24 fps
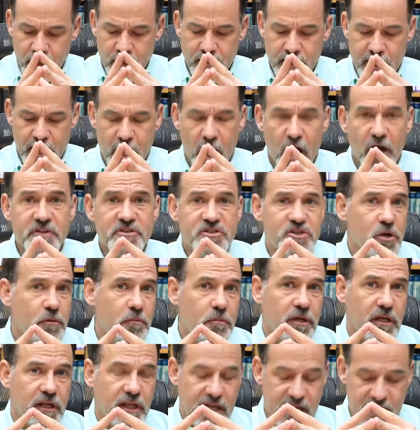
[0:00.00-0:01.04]
They also
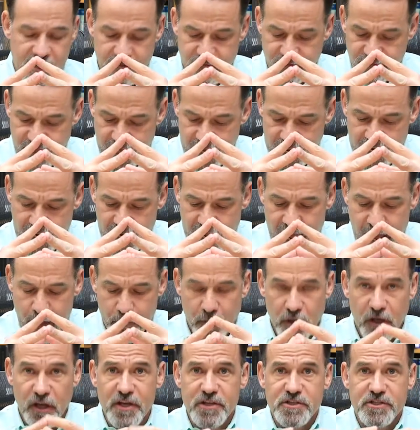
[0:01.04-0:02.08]
believe that
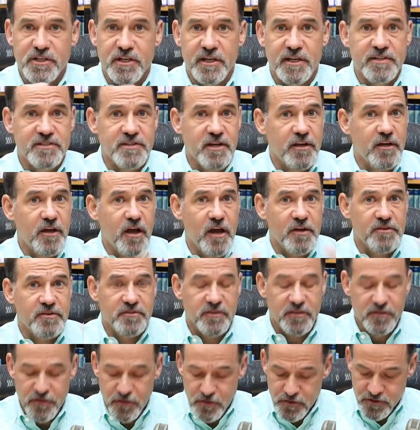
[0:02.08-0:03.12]
abolition is
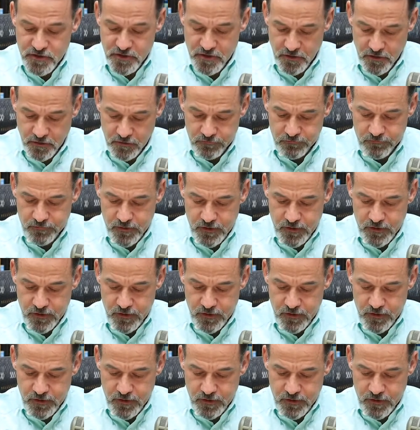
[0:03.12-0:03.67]
unconstitutional,